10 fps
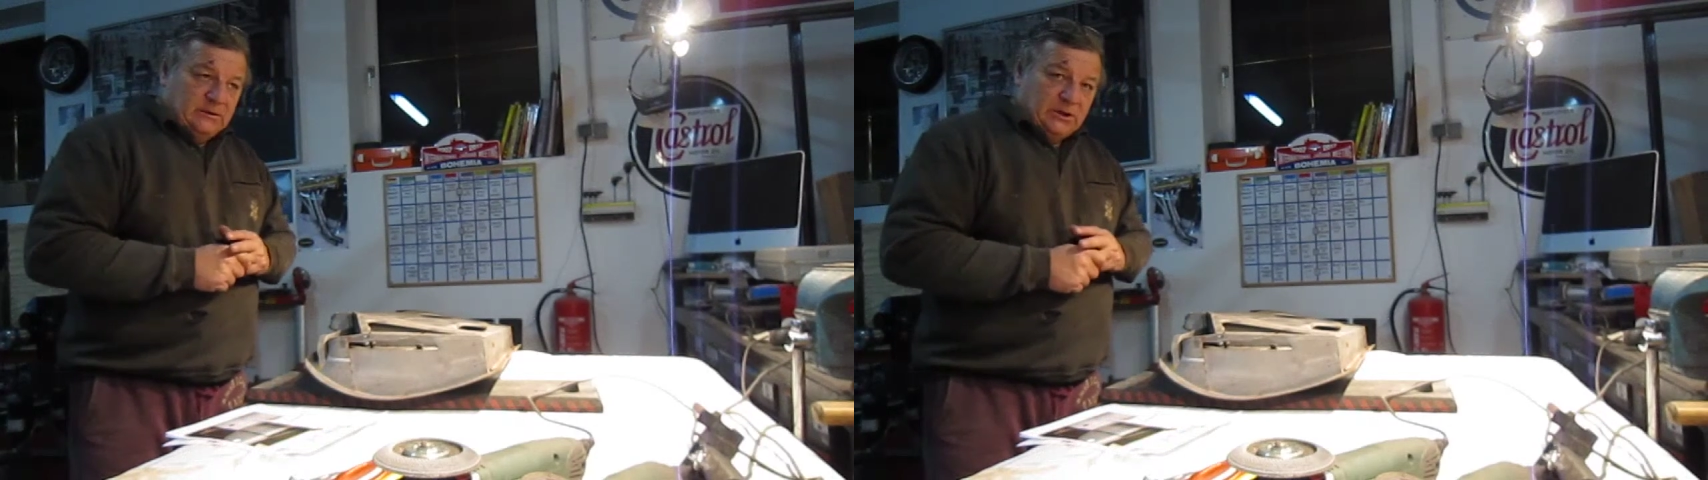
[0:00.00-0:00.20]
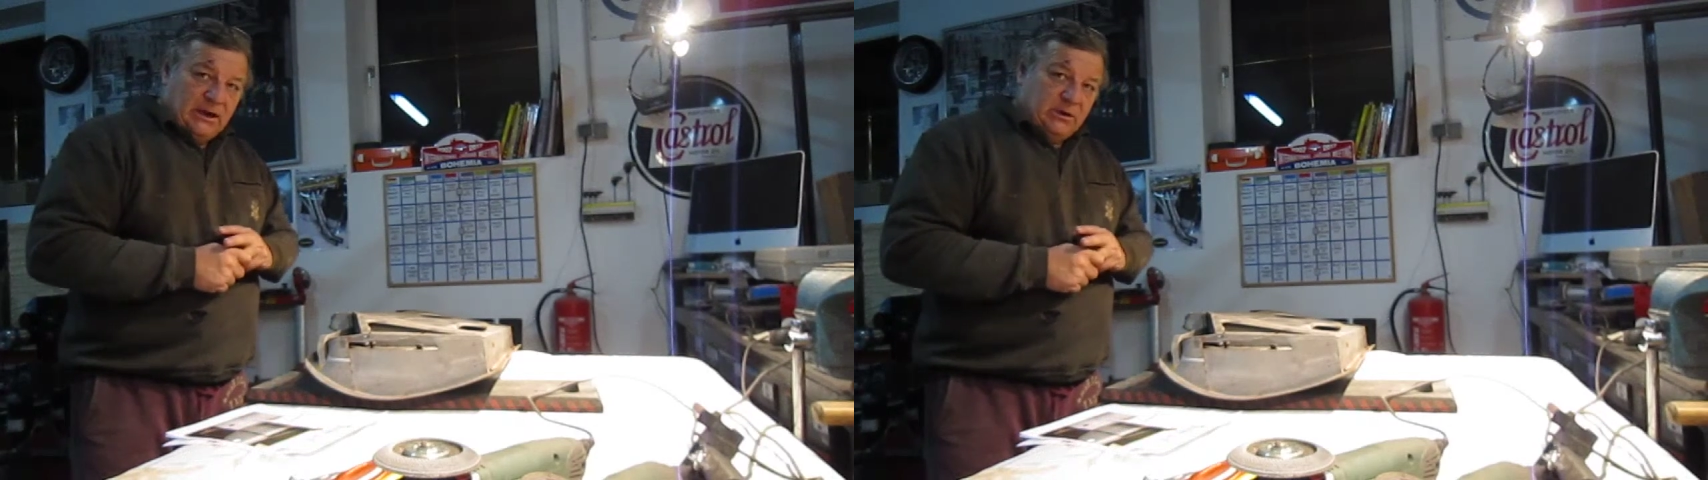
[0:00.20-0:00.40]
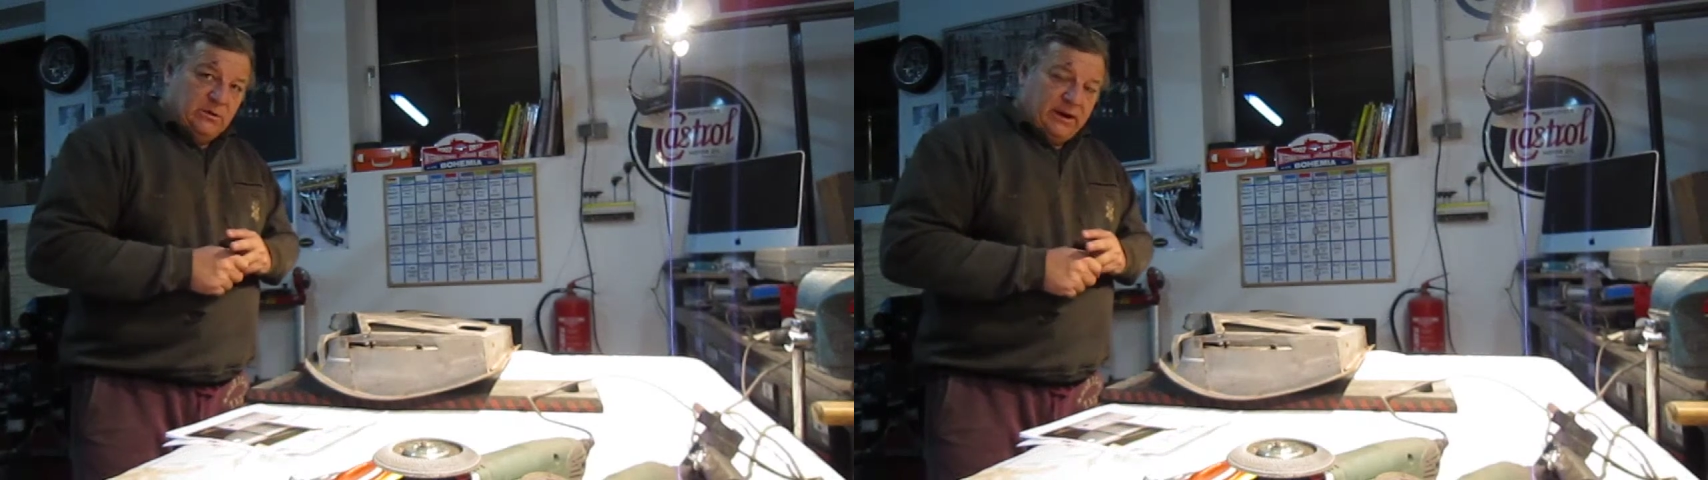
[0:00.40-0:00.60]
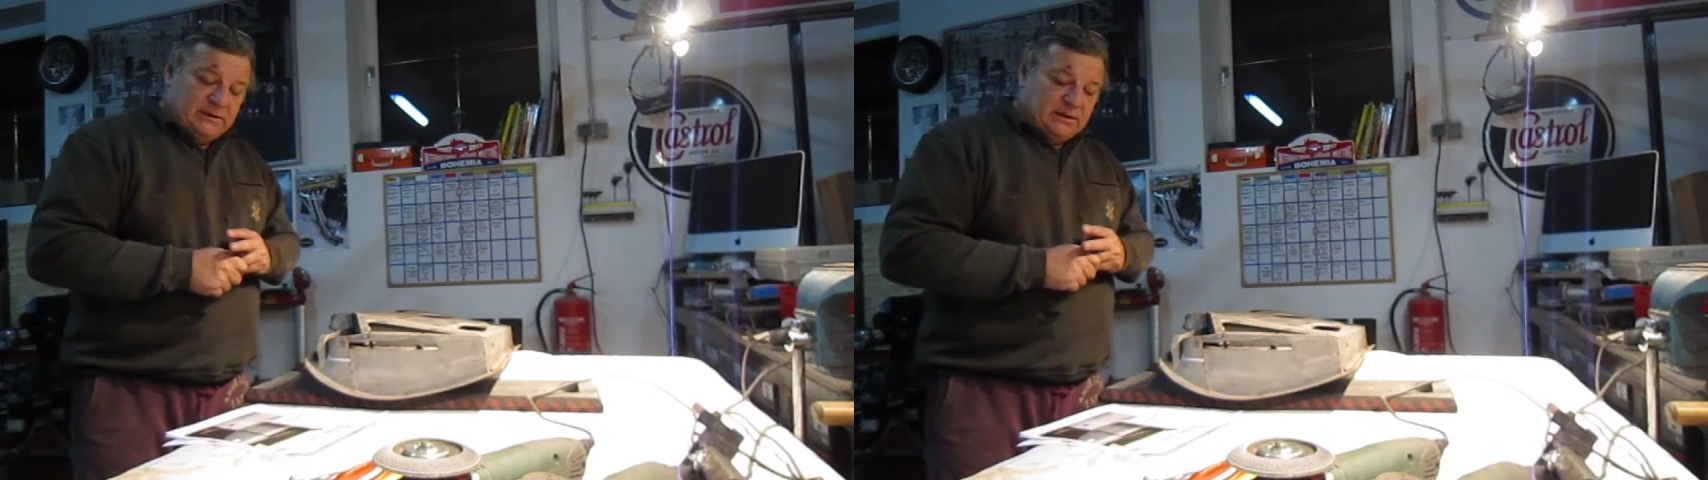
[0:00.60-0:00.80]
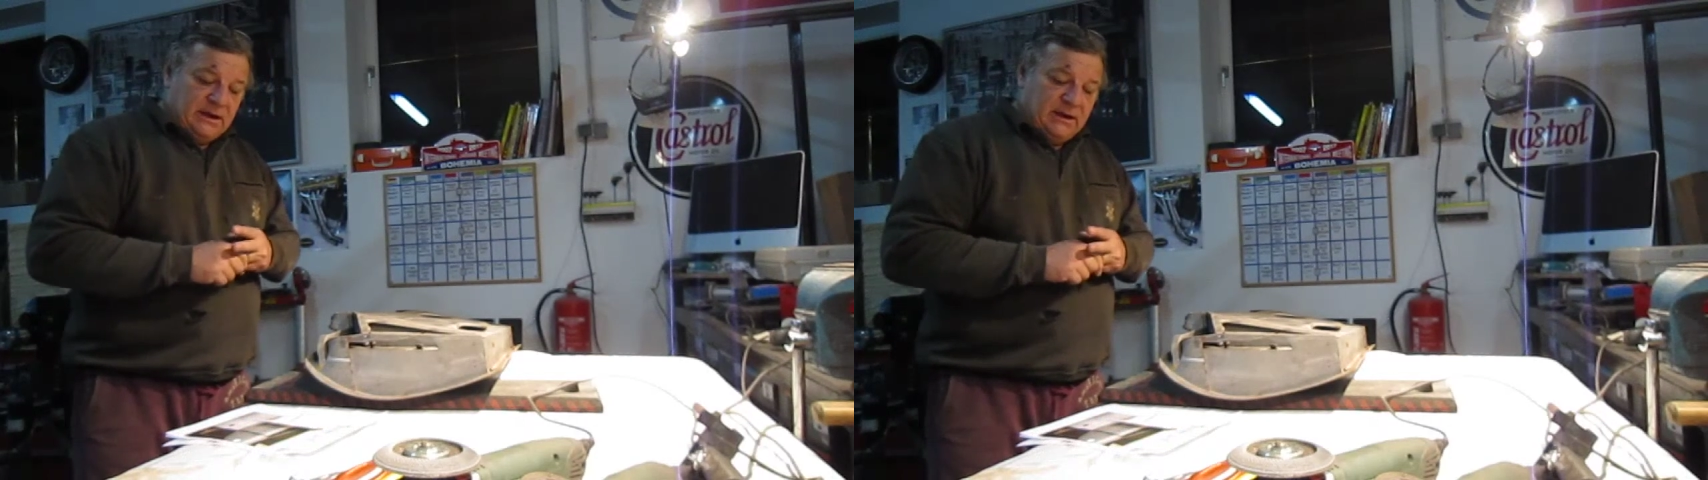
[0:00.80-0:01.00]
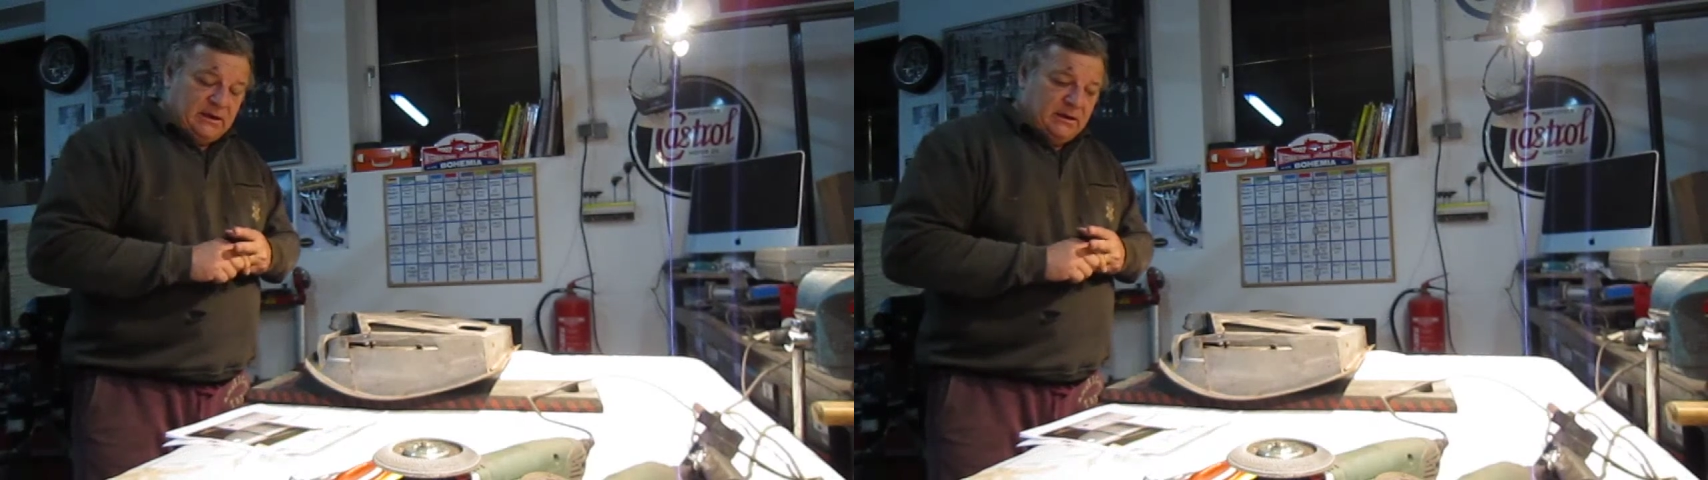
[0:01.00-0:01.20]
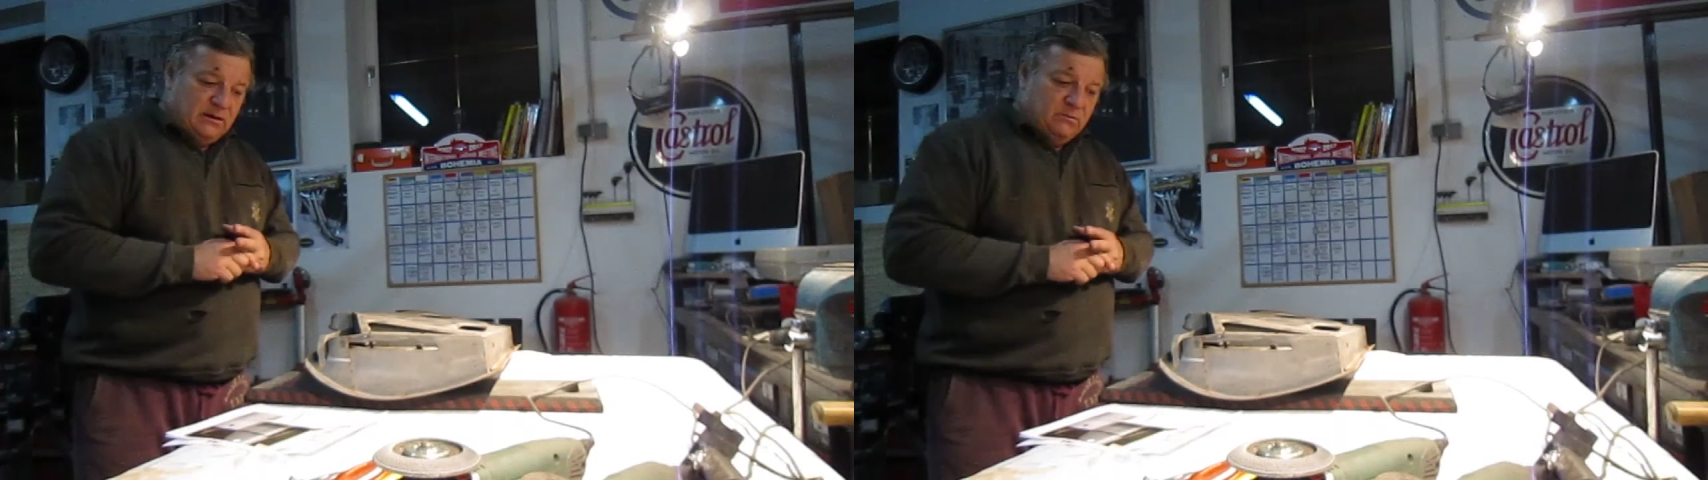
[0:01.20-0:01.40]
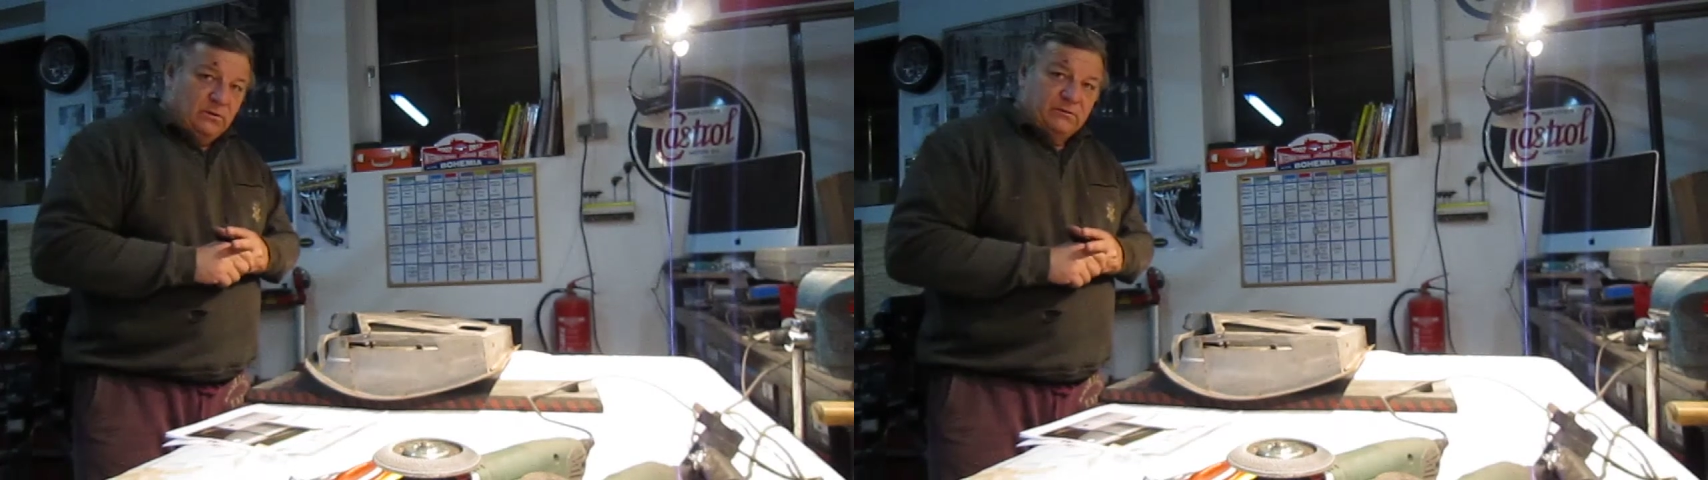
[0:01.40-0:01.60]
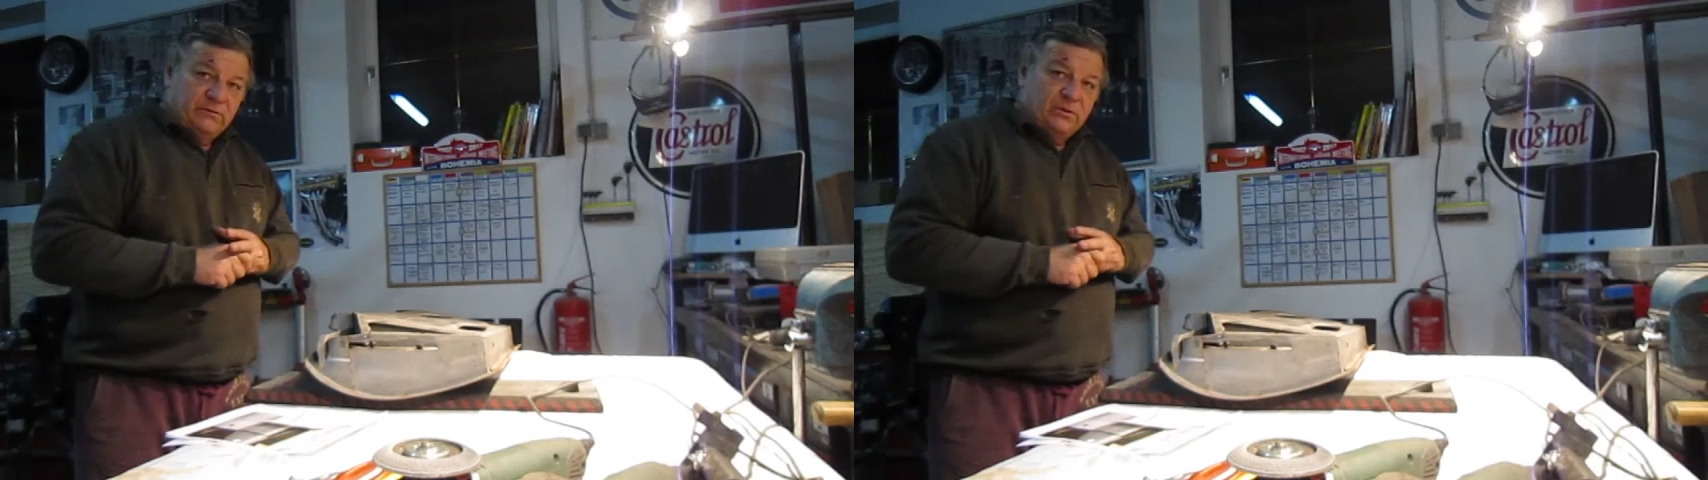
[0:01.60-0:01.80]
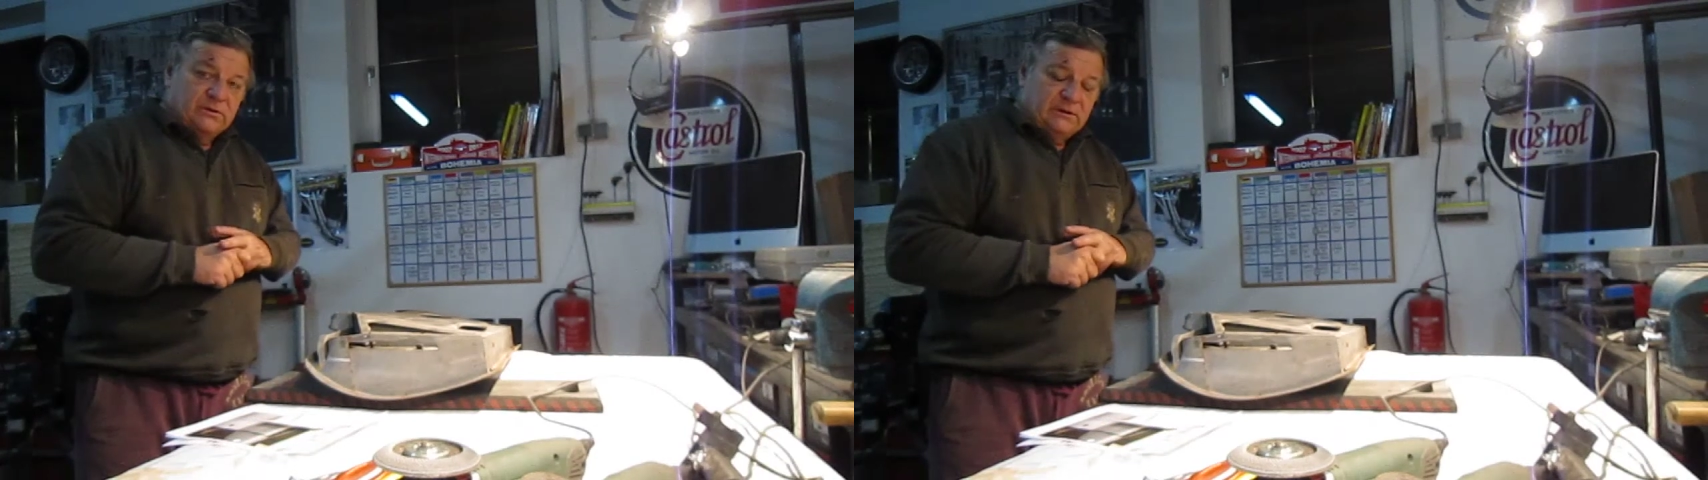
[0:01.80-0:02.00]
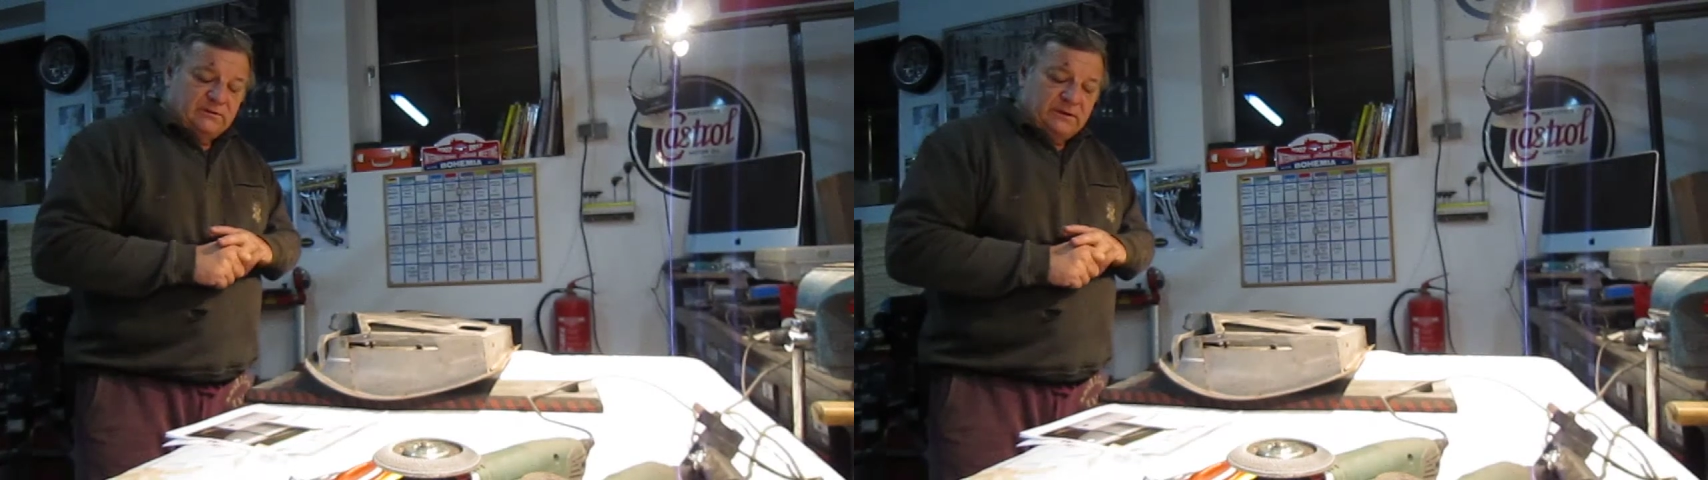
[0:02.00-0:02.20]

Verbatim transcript: Jaguar XK140